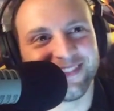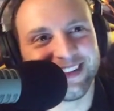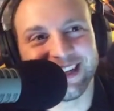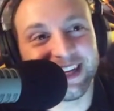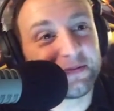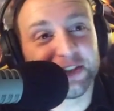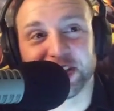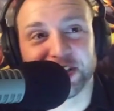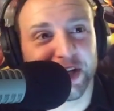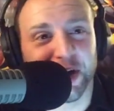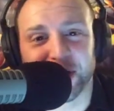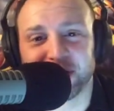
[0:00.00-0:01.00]
Like, I'm just going
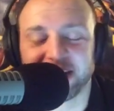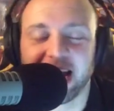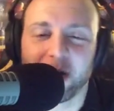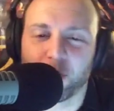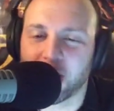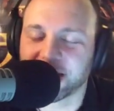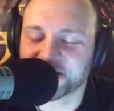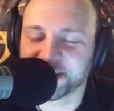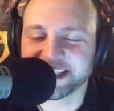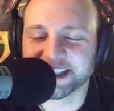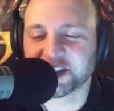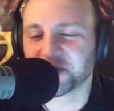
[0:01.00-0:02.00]
to turn it off now. I'll watch
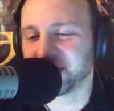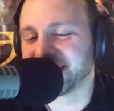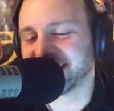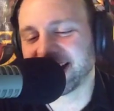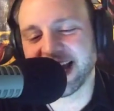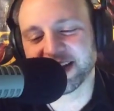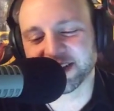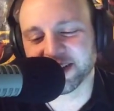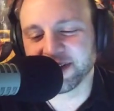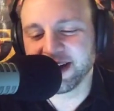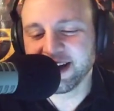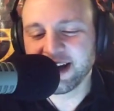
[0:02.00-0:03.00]
it next week. I don't
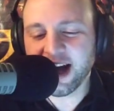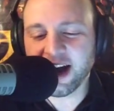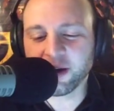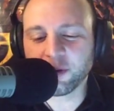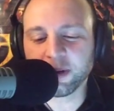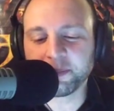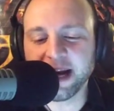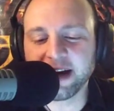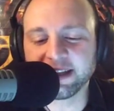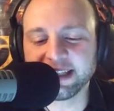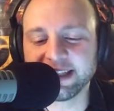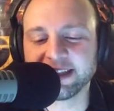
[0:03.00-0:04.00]
know. All right. Well,
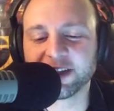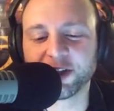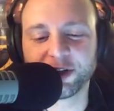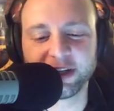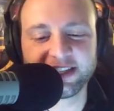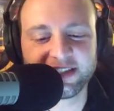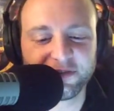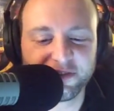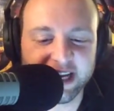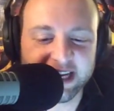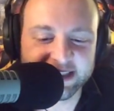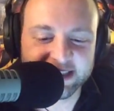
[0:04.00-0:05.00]
apparently, critics and
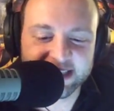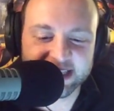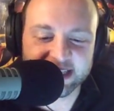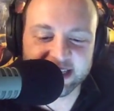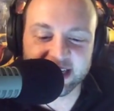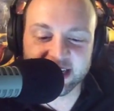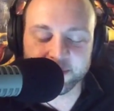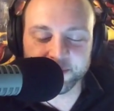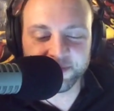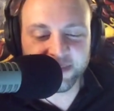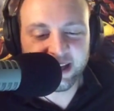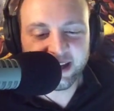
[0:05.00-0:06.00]
fans
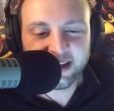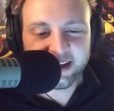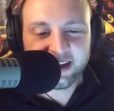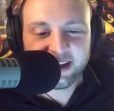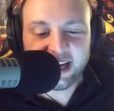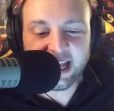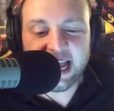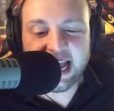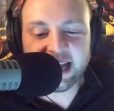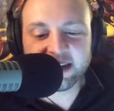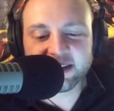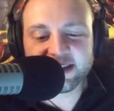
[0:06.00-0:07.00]
um, kind of
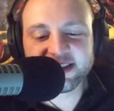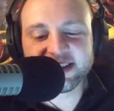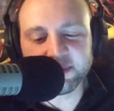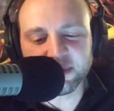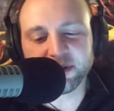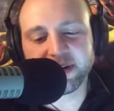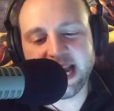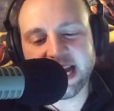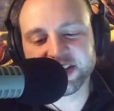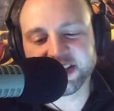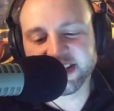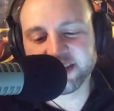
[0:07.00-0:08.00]
had similar
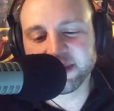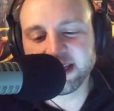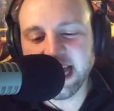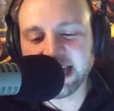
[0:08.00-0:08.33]
reactions to me.